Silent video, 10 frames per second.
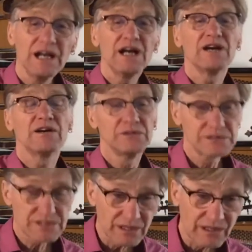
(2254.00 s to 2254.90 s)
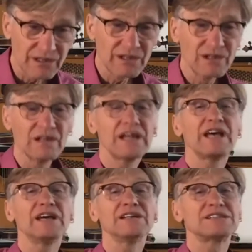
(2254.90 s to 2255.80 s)
until
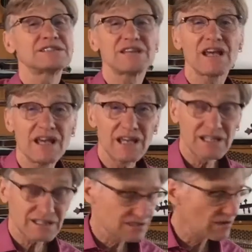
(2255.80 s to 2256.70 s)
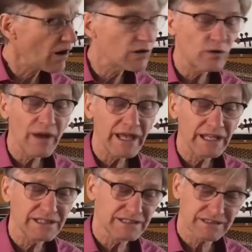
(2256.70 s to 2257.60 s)
it takes your
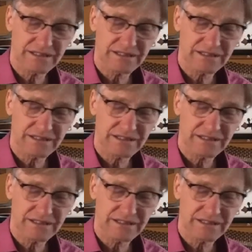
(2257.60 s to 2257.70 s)
weight.